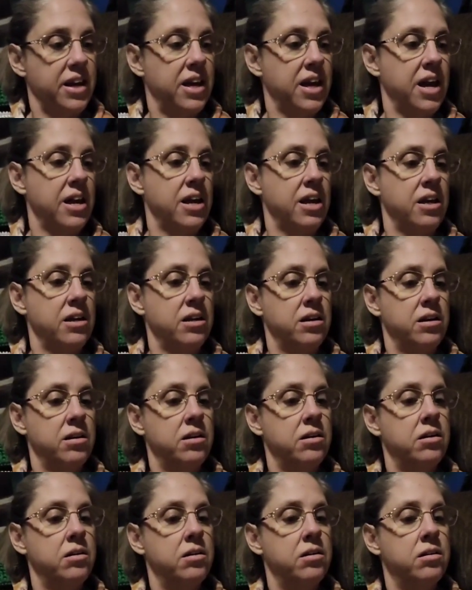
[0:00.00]
get it.
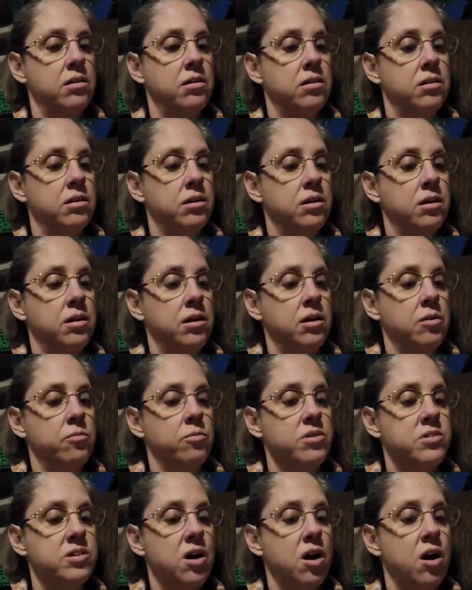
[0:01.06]

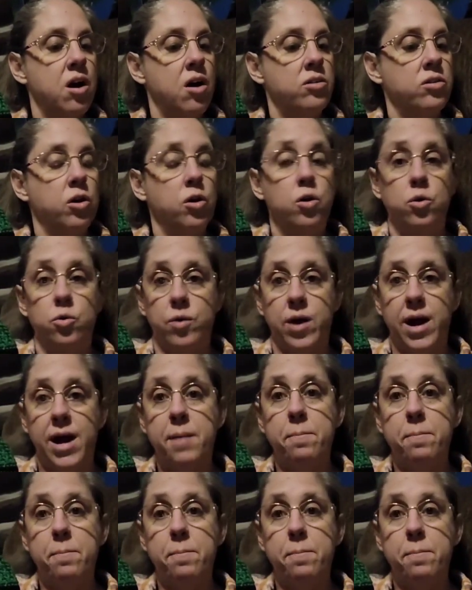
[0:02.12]
Was called Gray